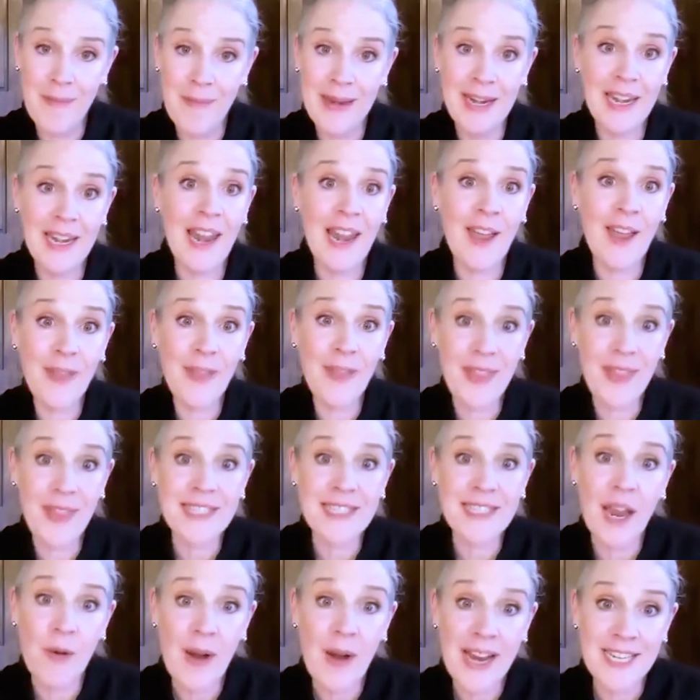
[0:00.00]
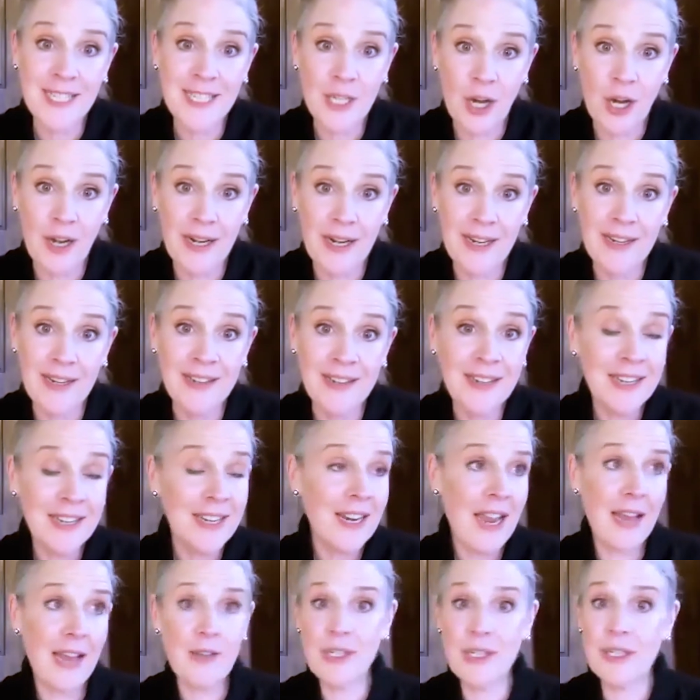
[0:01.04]
Now that's how I started. I
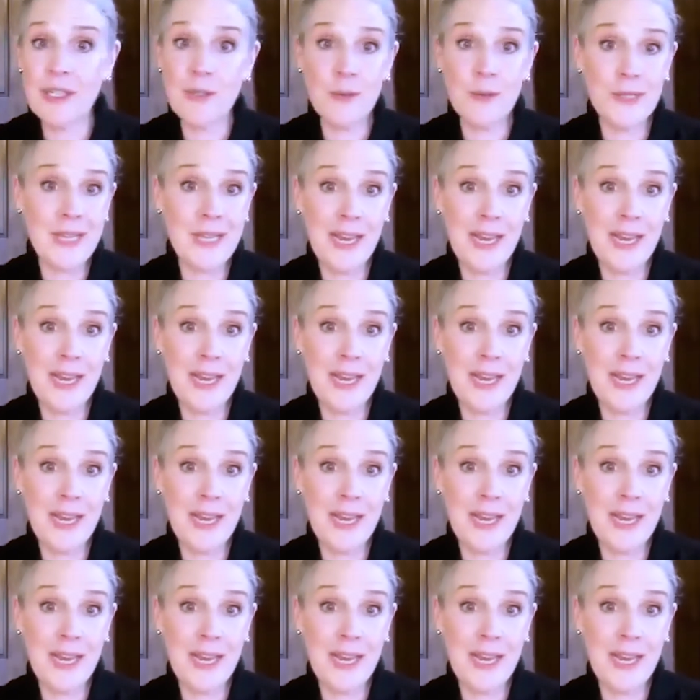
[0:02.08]
just was like,